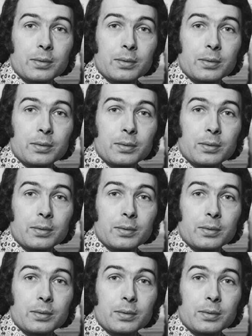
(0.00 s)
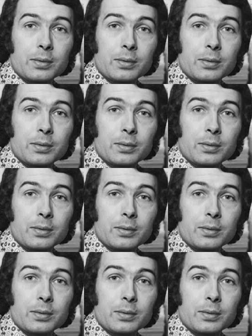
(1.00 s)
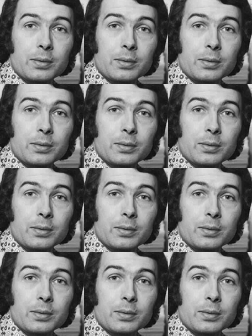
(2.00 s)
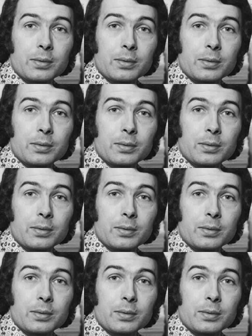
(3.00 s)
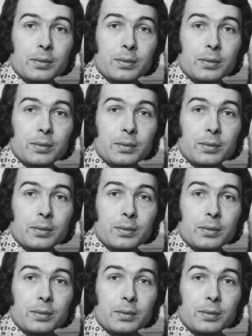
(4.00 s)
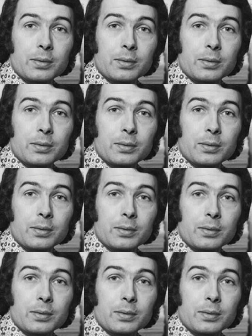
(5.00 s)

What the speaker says: (no lip movement)